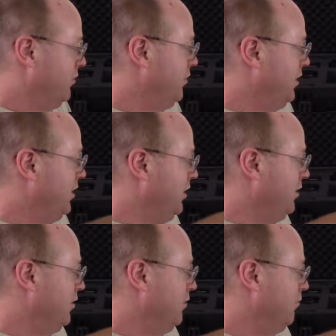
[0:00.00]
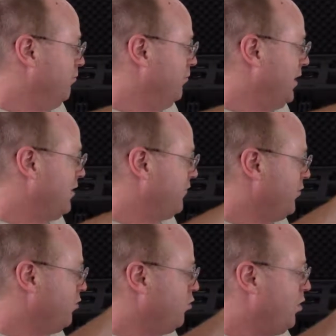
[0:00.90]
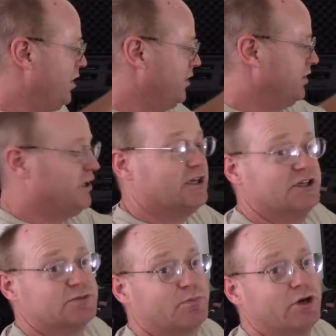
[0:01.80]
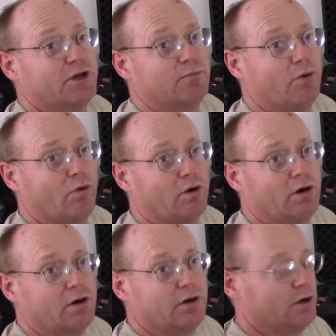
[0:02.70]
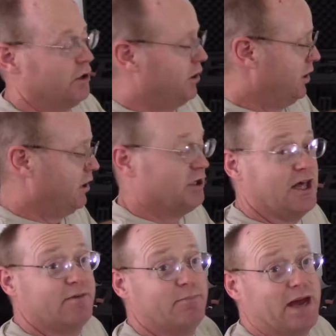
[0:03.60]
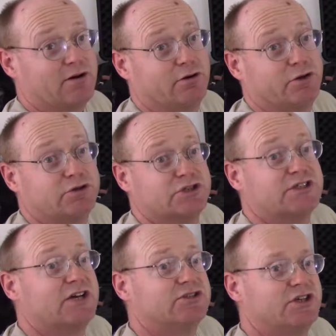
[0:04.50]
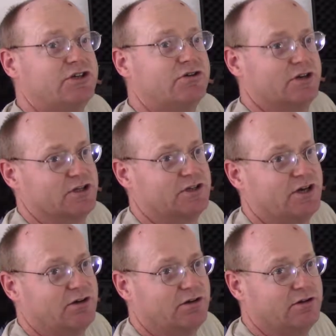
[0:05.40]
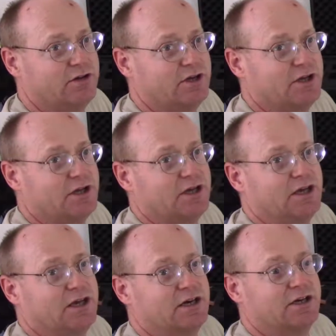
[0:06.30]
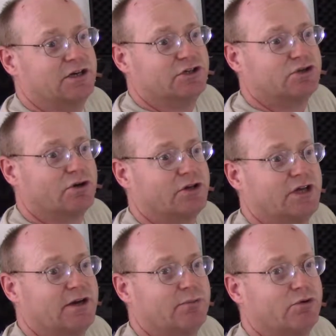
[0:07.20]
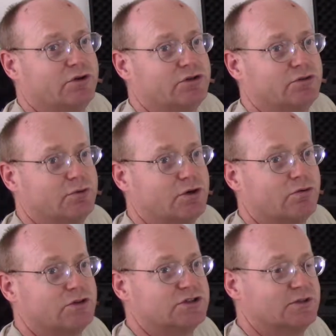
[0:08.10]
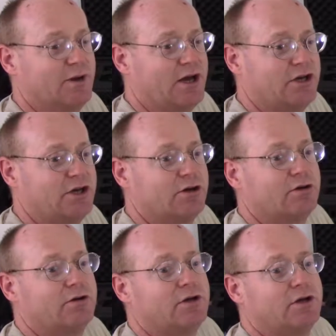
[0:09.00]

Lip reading: The microphone quality is pretty poor. A lot of background noise. It sounds like you're in a tunnel. And shortly I'm going to record some audio